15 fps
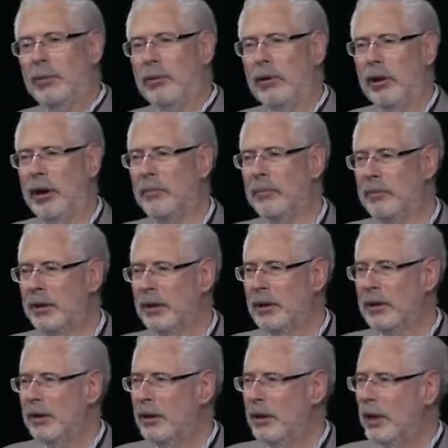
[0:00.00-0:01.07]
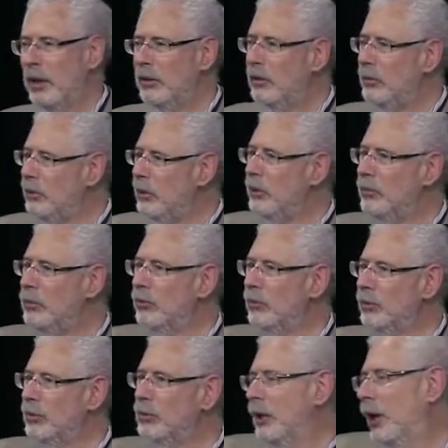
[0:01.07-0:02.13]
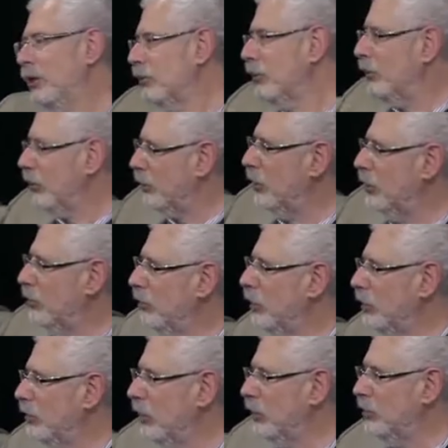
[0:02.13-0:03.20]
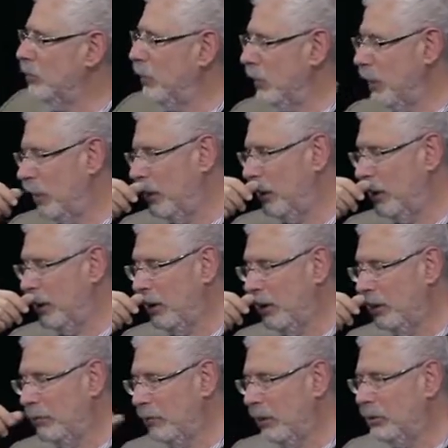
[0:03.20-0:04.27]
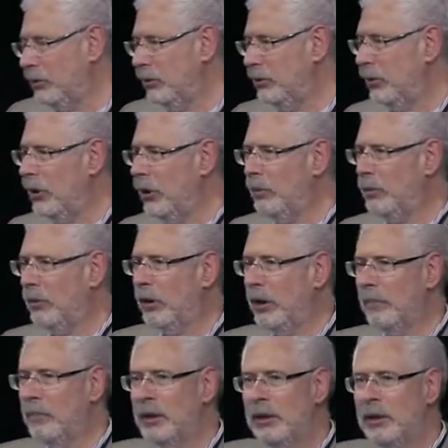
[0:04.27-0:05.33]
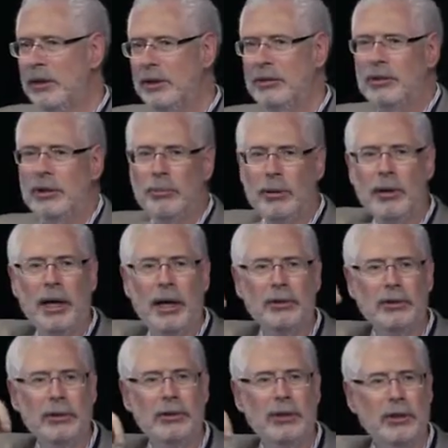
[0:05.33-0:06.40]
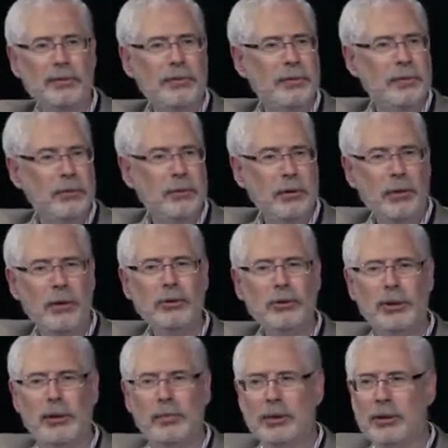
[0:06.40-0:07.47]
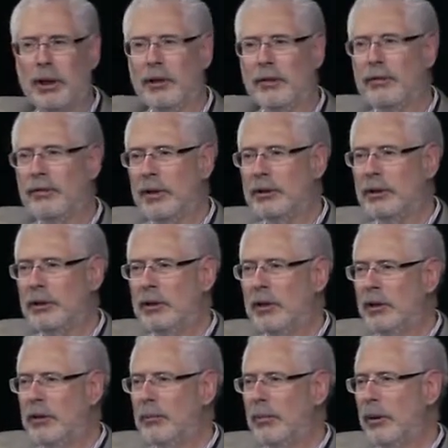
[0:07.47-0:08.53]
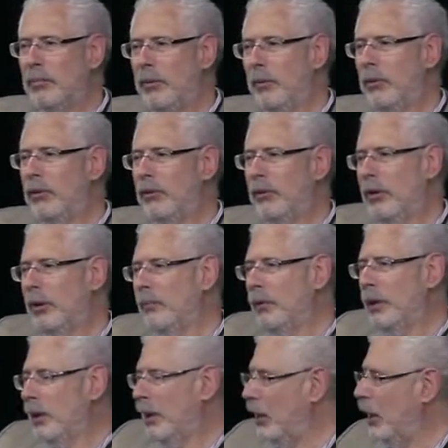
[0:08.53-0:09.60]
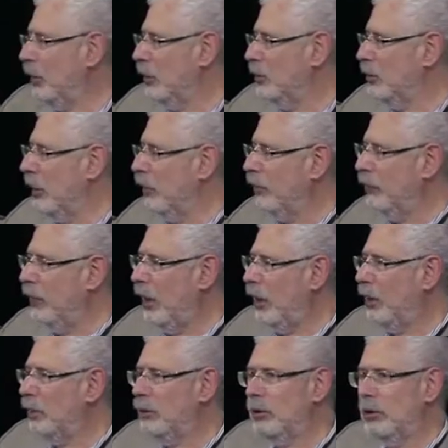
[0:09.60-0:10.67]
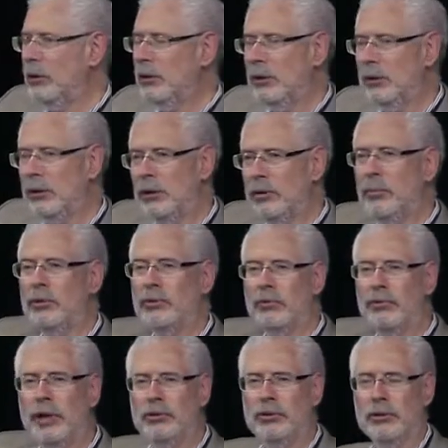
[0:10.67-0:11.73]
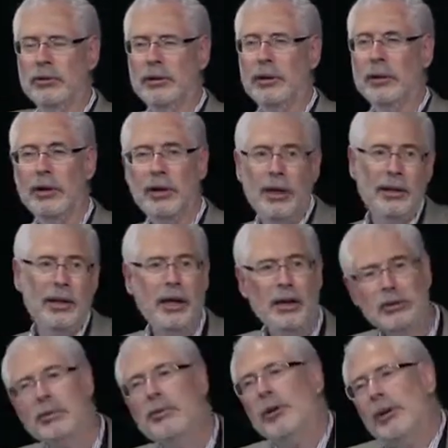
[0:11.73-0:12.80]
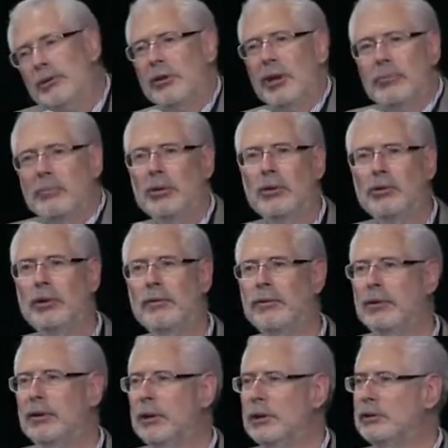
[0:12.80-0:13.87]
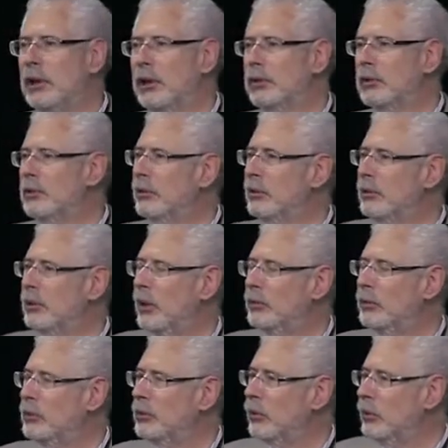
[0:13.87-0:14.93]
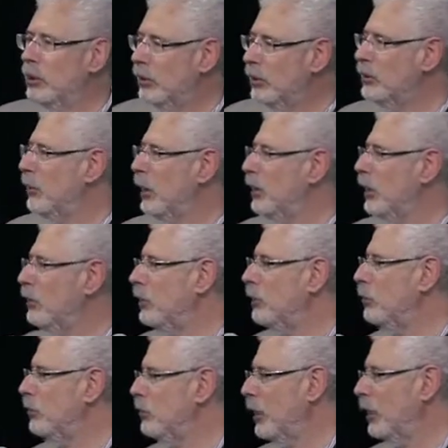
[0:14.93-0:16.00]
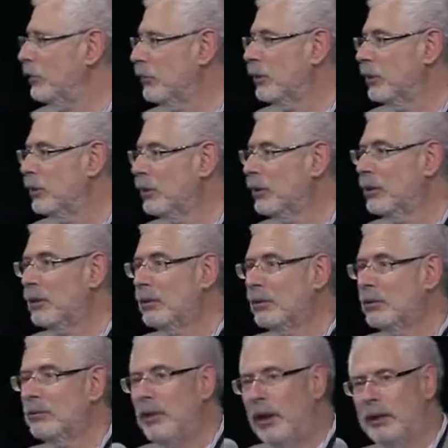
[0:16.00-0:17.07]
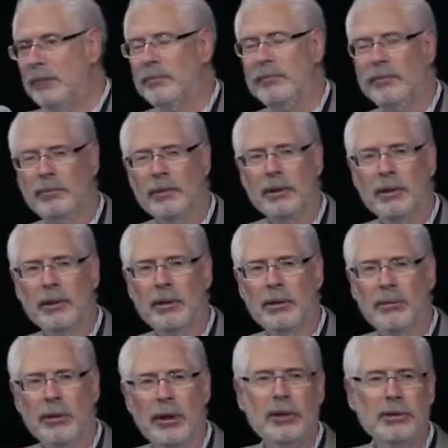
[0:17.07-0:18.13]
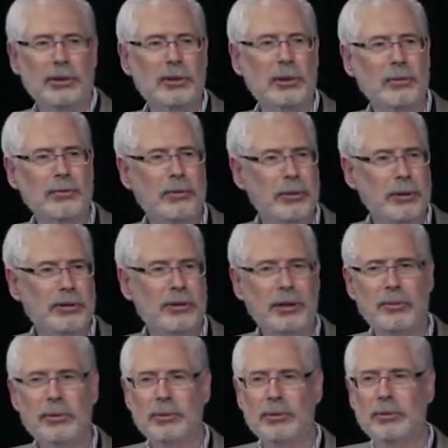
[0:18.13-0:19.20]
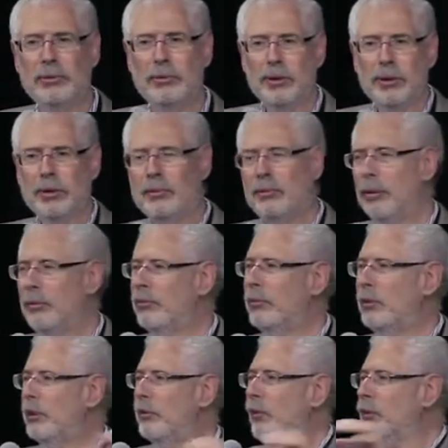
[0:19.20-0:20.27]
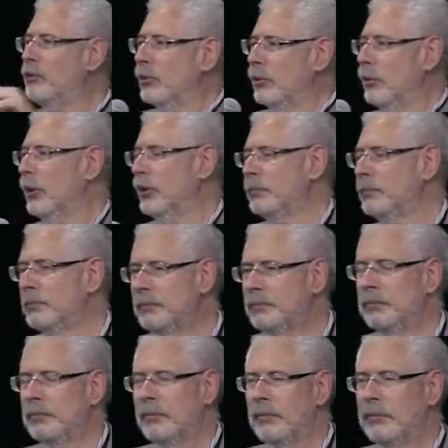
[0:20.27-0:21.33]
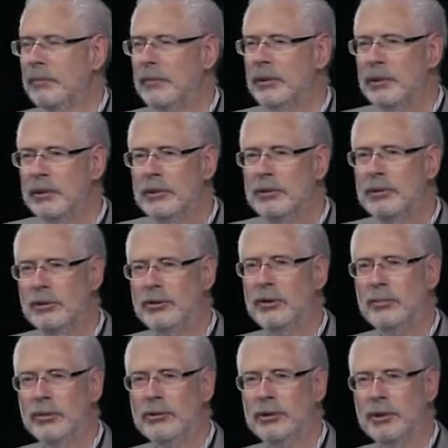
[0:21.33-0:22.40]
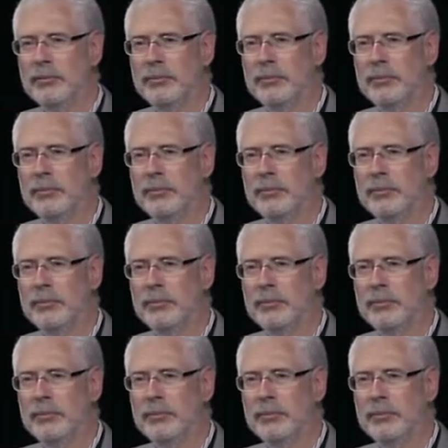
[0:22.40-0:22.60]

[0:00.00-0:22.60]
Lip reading: program. And the teams through the standard 30-year-old STTR program, they said, well, how successful were those teams getting funded by both NSF and commercial venture? And the answer was, oh, no different than the last 10 or so years, about 18%. Great. Well, how successful were the teams who went through the Innovation Corps? 60%.